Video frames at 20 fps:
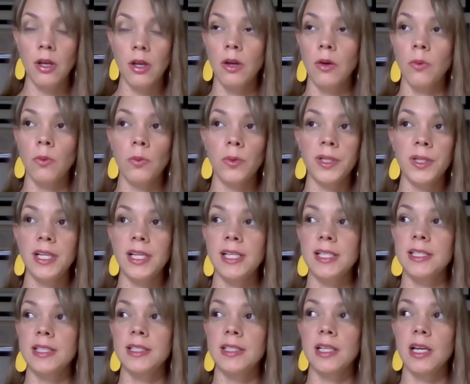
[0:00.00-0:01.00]
What
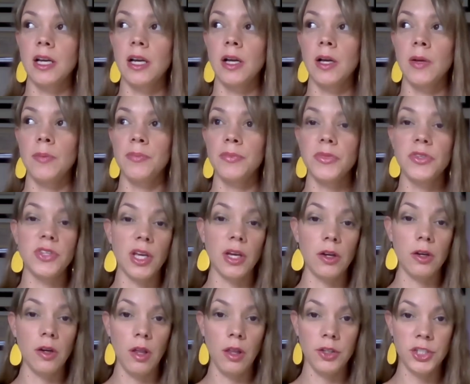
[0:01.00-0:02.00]
does
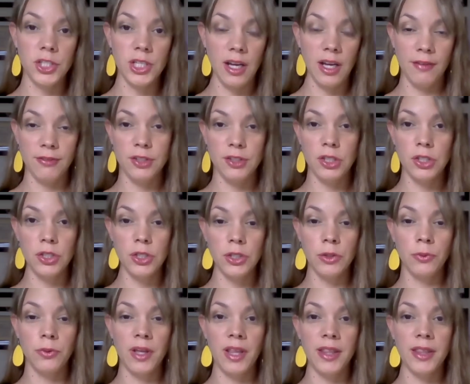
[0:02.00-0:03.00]
psychology have to do
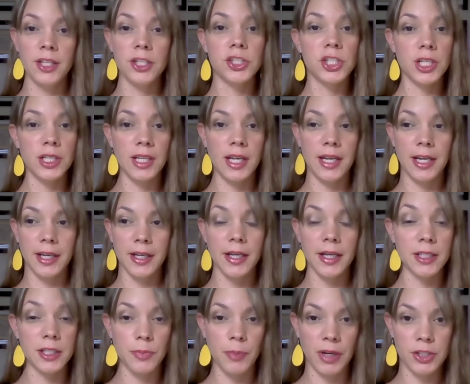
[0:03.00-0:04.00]
with genetic
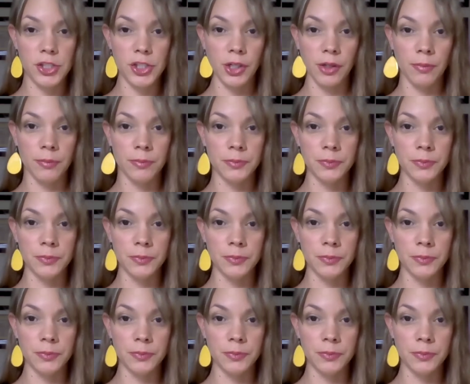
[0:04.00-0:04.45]
expression?